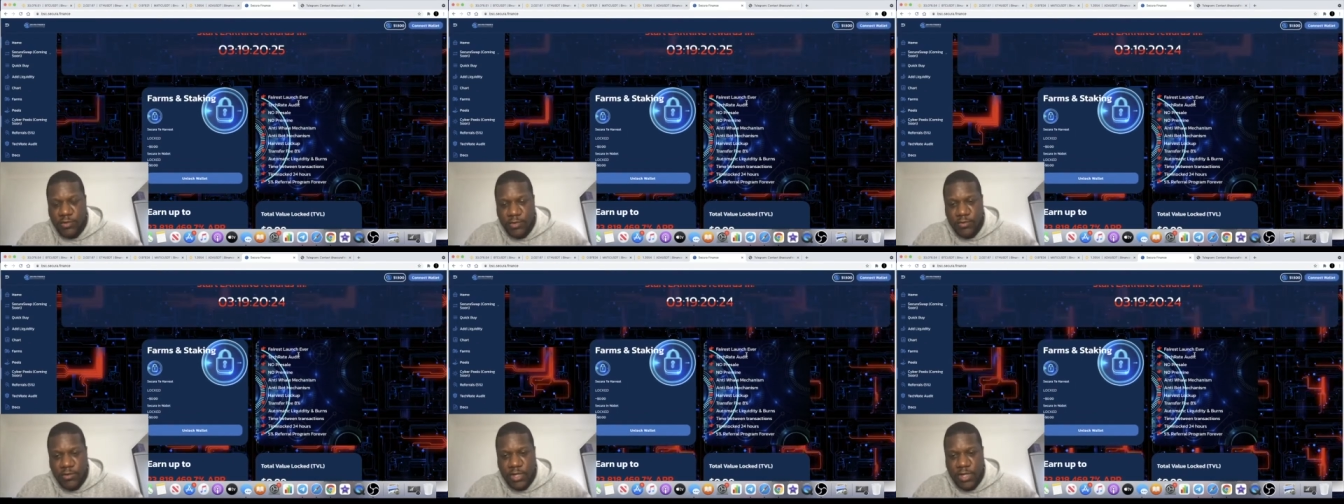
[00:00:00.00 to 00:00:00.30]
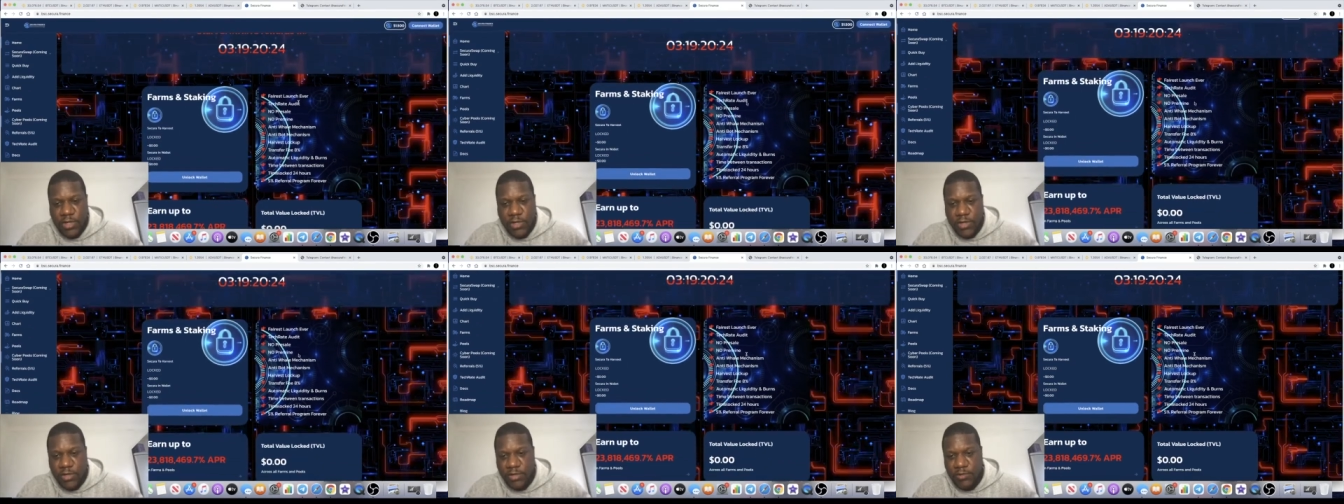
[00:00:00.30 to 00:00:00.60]
All
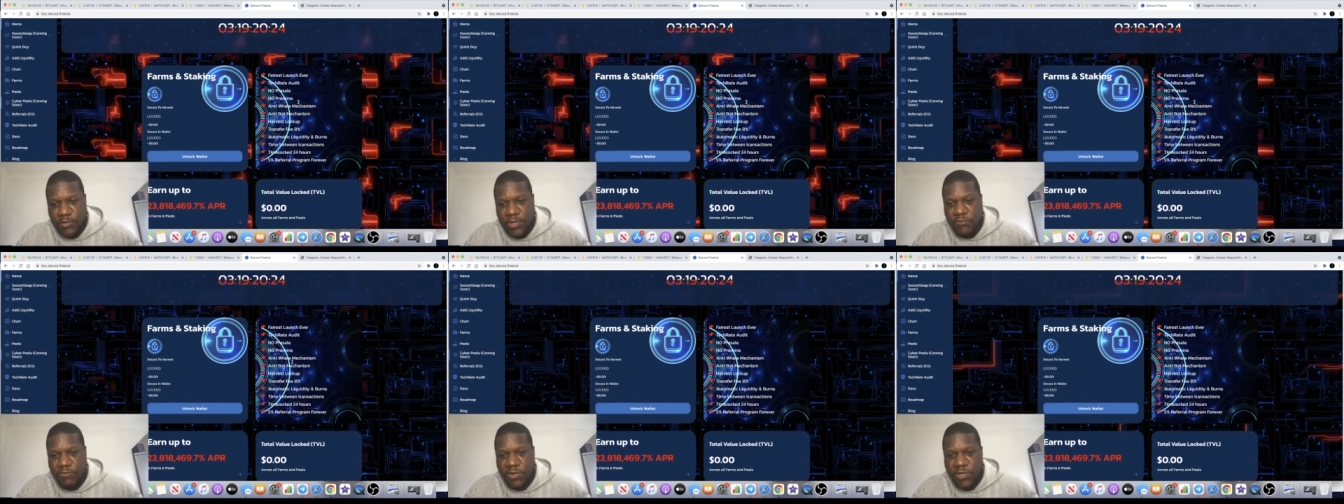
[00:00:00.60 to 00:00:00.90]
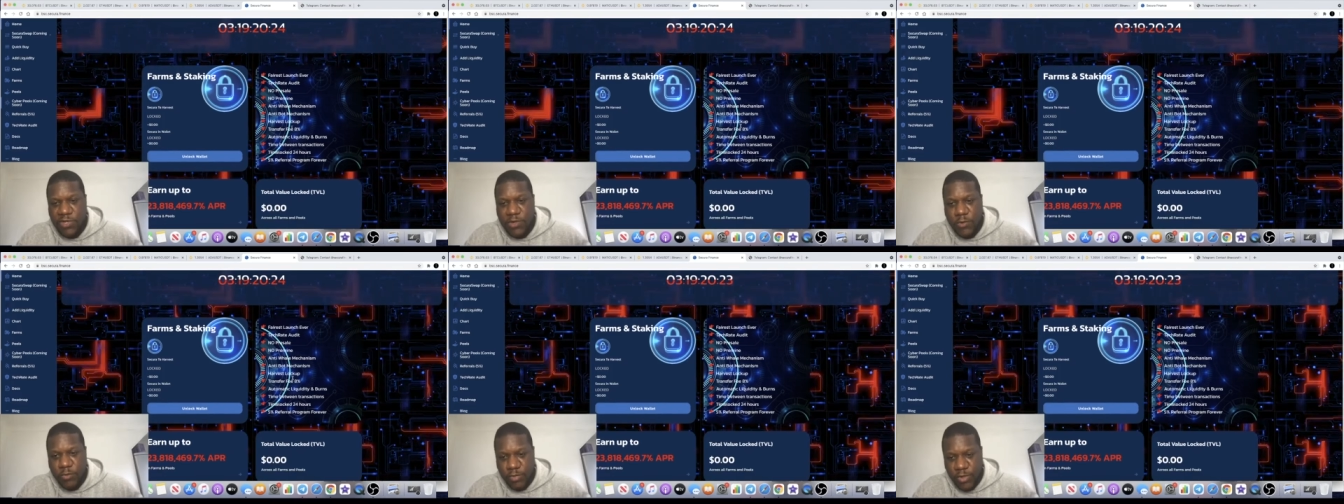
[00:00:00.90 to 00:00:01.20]
right, guys. There
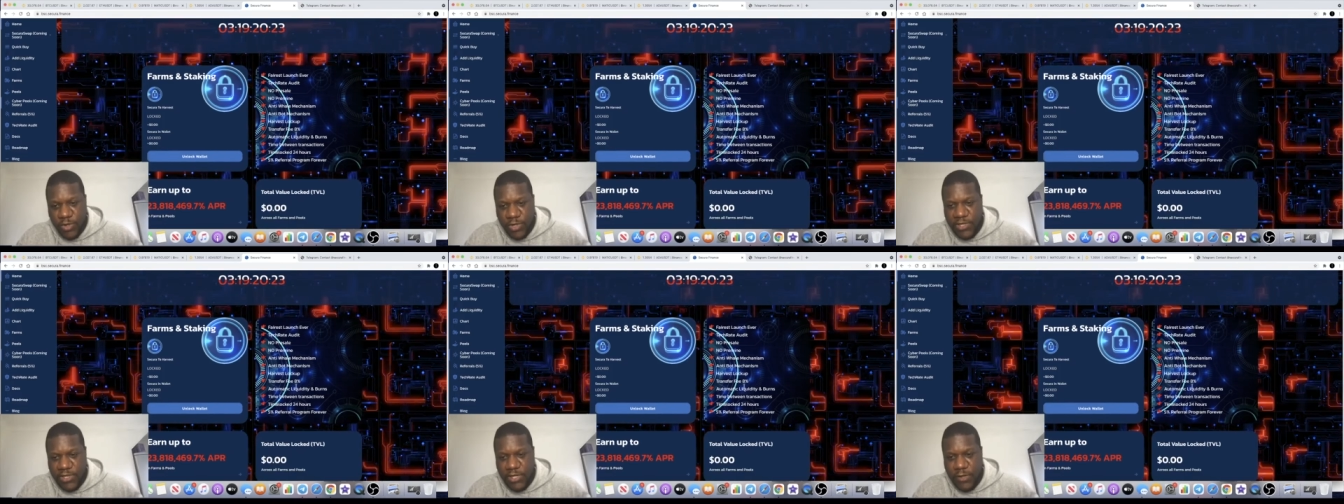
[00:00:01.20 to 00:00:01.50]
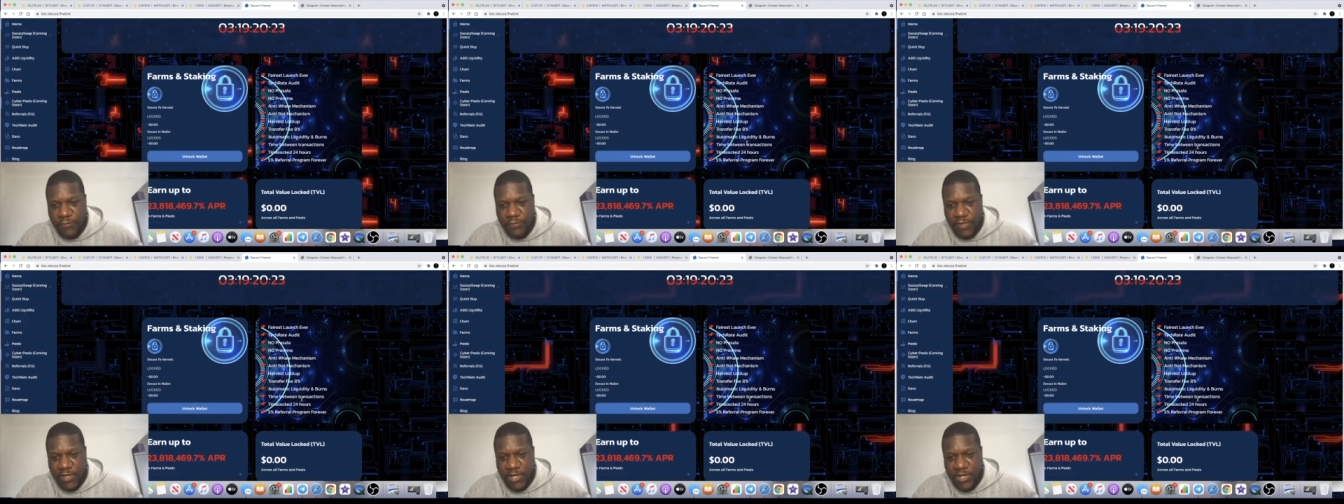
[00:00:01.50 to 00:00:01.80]
is no
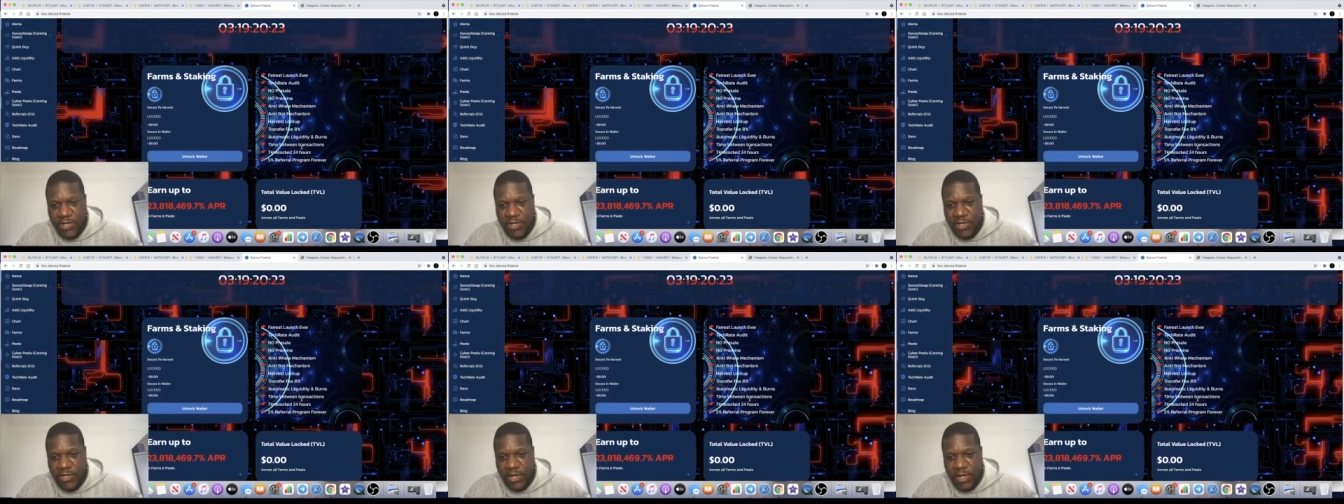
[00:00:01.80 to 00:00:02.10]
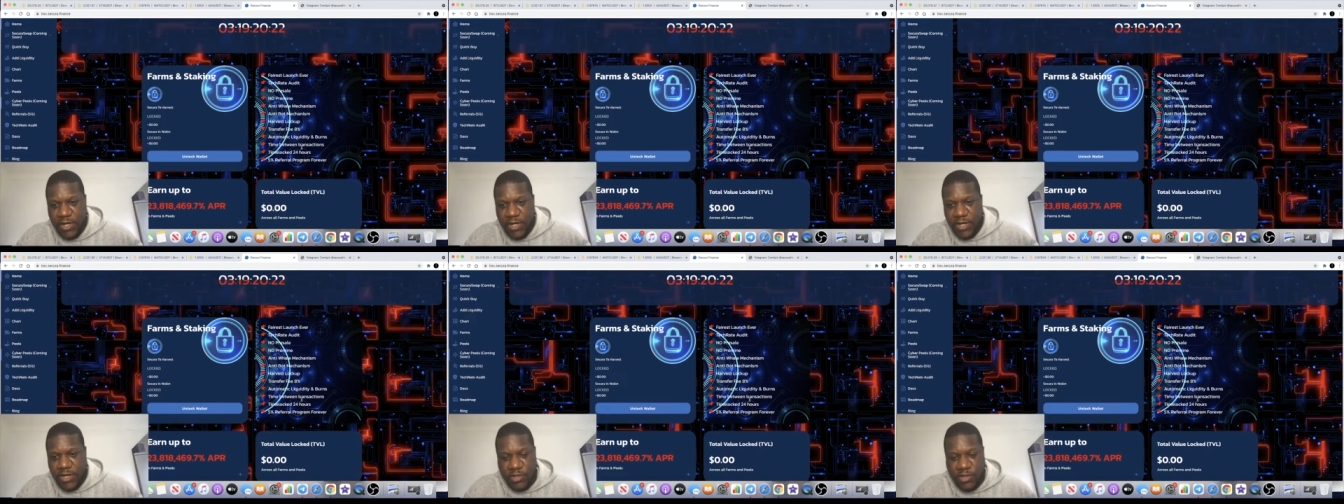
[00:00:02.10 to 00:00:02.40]
pre-sale for this,
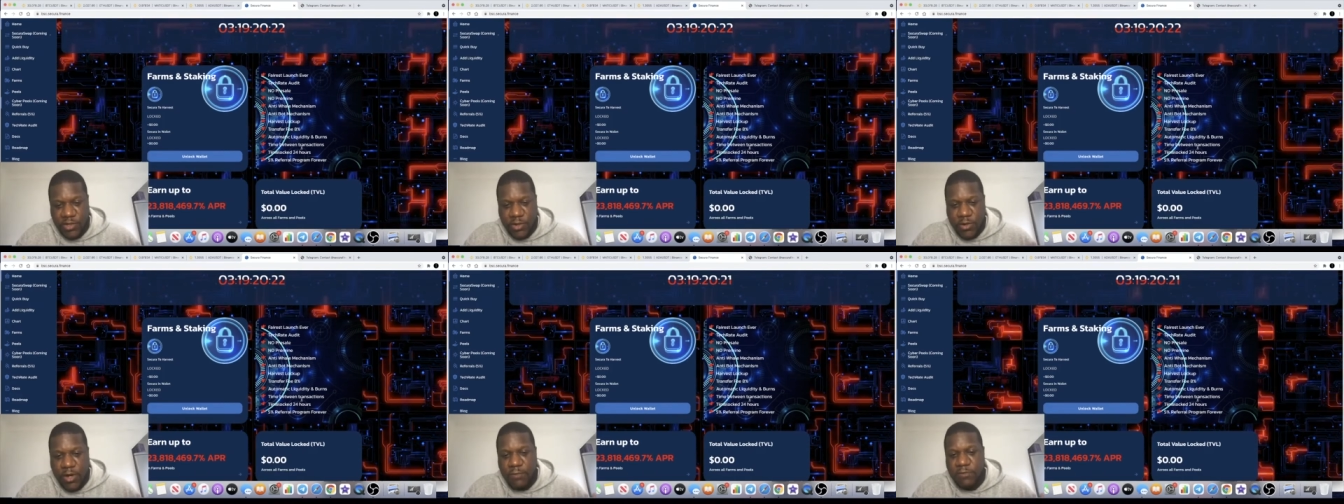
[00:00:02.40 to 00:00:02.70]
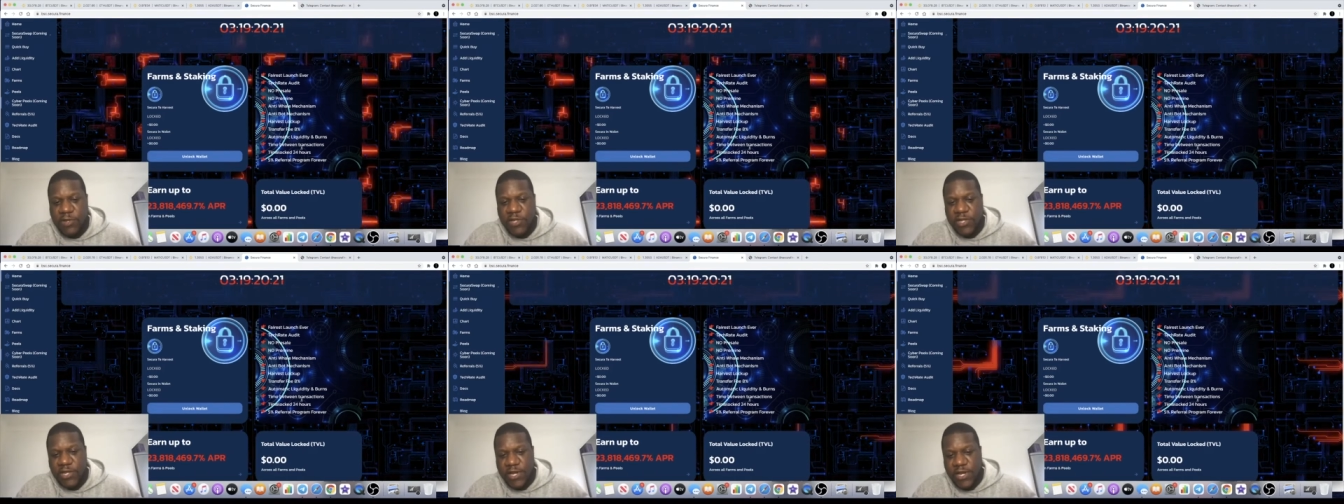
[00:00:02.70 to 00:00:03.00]
so
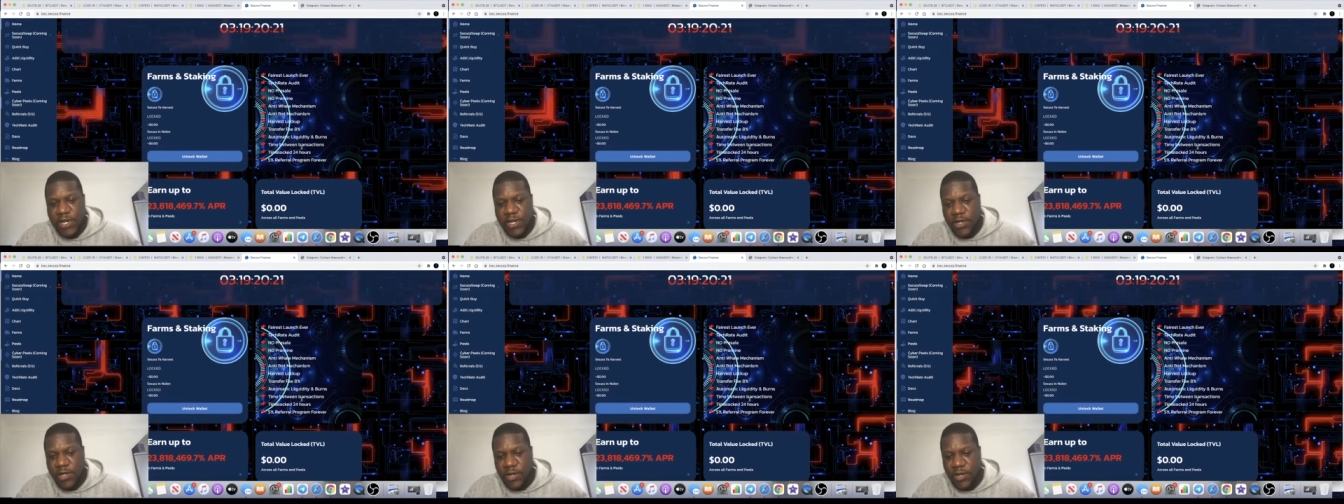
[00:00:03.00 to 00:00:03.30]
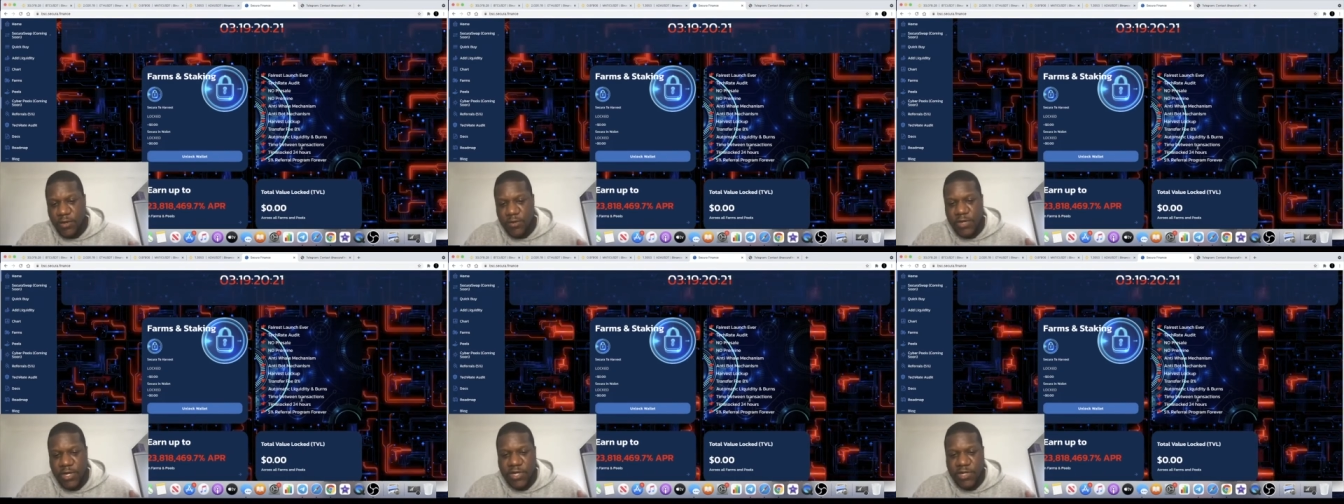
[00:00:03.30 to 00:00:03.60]
obviously you
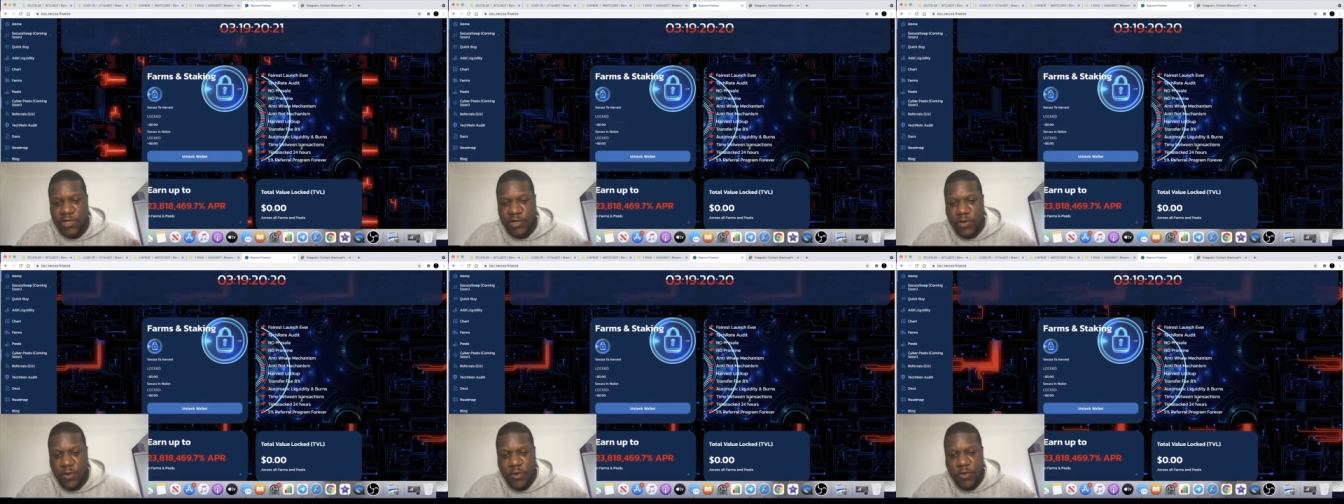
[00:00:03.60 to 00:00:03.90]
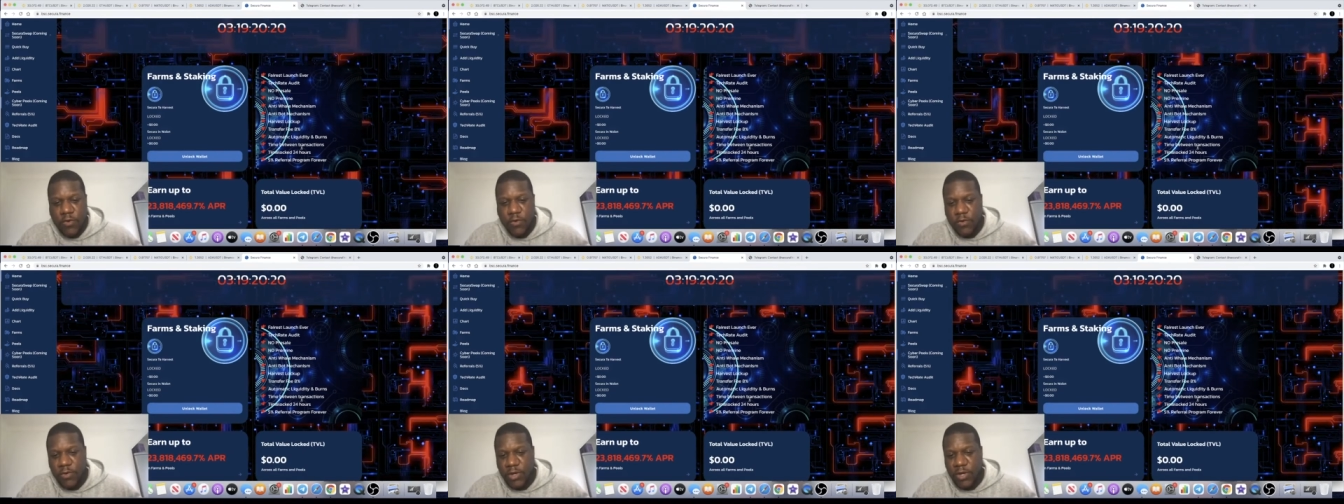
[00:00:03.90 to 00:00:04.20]
know there's
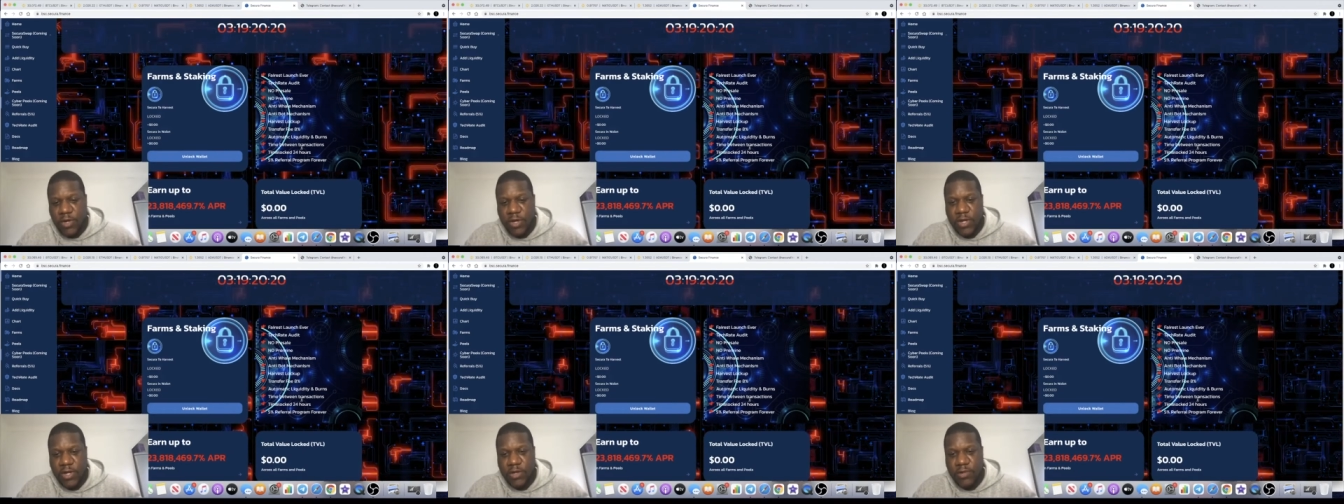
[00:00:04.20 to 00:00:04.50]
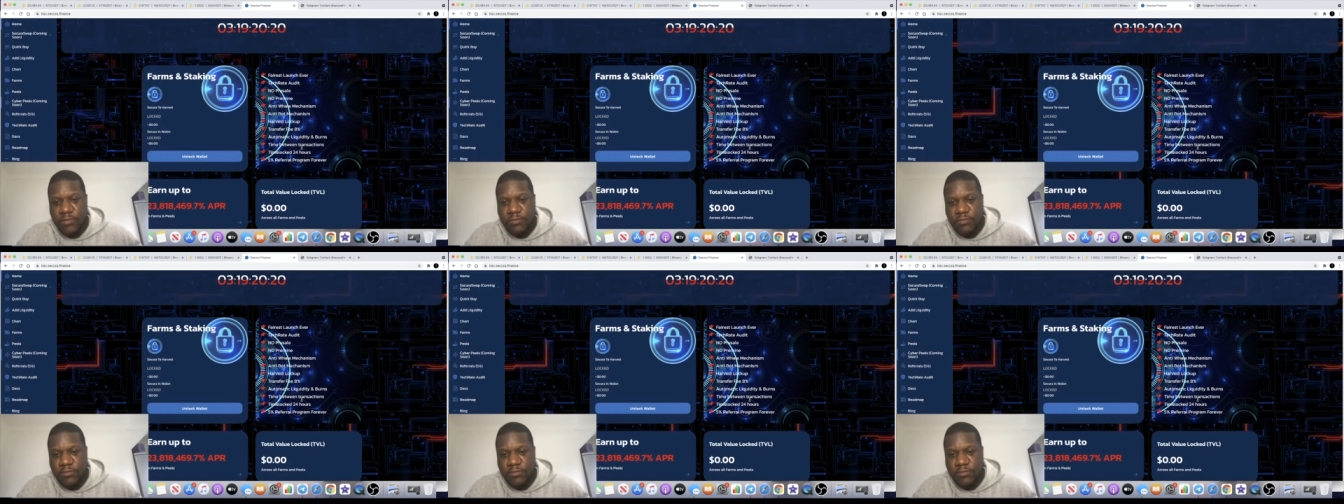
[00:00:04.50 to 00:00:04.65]
no like